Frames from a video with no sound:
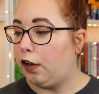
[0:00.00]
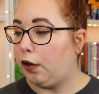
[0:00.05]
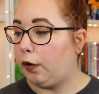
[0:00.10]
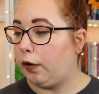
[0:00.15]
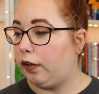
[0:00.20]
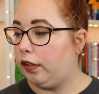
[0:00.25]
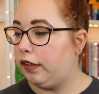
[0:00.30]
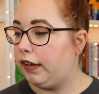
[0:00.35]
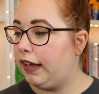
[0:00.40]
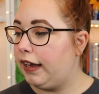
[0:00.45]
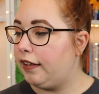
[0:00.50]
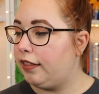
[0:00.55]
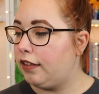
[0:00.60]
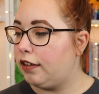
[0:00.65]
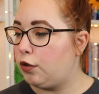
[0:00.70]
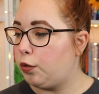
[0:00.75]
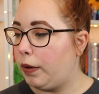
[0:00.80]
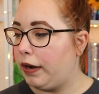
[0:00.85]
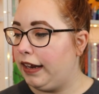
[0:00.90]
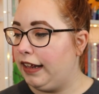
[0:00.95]
Early in
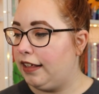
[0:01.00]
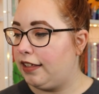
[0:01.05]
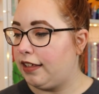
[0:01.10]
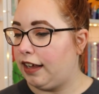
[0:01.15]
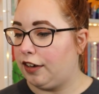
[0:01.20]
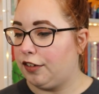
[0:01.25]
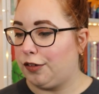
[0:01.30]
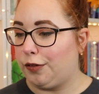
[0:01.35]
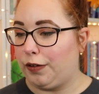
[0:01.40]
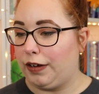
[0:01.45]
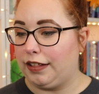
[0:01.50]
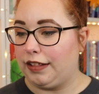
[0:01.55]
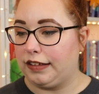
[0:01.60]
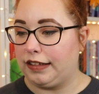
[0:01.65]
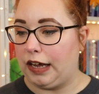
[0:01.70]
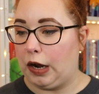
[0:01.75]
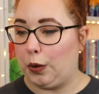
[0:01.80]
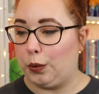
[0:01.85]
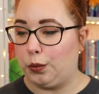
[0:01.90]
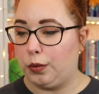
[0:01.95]
the 20th century, the
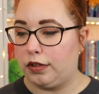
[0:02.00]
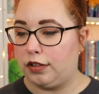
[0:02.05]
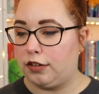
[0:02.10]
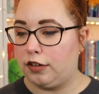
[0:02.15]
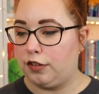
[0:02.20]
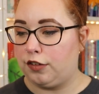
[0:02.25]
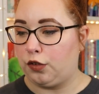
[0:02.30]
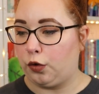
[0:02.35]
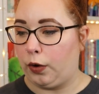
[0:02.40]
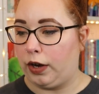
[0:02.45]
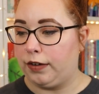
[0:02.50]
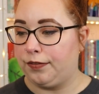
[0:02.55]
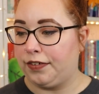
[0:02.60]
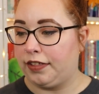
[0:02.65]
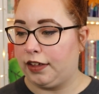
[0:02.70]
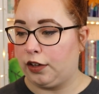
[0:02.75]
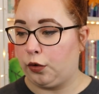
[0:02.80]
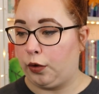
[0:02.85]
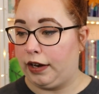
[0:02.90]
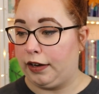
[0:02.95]
town was destroyed
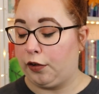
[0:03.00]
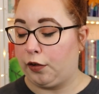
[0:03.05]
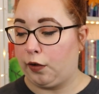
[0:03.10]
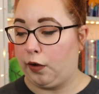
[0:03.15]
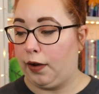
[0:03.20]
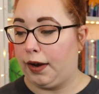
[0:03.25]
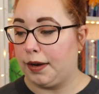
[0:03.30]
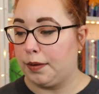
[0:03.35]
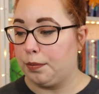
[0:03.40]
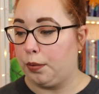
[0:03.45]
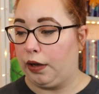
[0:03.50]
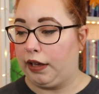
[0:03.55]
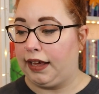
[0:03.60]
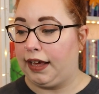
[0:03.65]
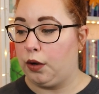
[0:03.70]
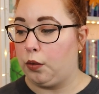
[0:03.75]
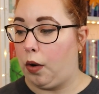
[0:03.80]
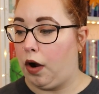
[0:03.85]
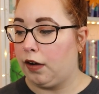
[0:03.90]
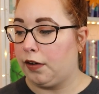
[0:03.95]
for the greater good,
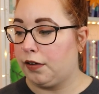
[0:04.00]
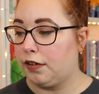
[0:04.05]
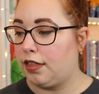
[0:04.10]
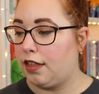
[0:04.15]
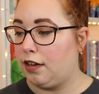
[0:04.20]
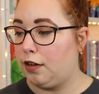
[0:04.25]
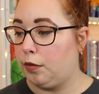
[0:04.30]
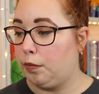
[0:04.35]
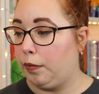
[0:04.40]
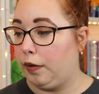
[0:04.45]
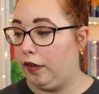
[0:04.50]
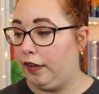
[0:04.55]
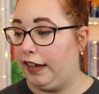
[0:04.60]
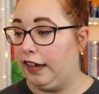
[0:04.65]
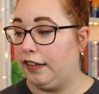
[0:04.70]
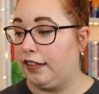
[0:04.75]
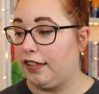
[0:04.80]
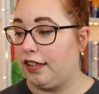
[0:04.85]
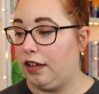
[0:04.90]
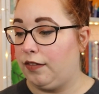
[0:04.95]
bringing water to the
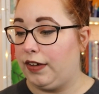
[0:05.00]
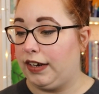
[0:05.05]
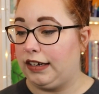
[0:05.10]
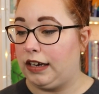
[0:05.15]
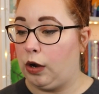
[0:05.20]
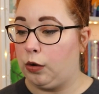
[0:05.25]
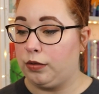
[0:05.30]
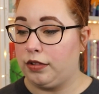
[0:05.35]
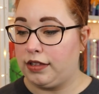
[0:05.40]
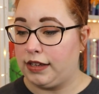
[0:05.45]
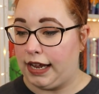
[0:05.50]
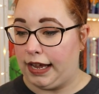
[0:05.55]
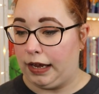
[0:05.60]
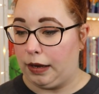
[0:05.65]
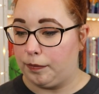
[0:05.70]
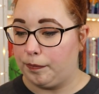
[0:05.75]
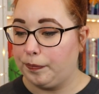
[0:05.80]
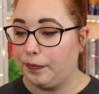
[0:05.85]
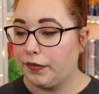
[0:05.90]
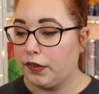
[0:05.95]
millions living
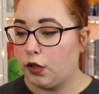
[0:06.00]
downstate.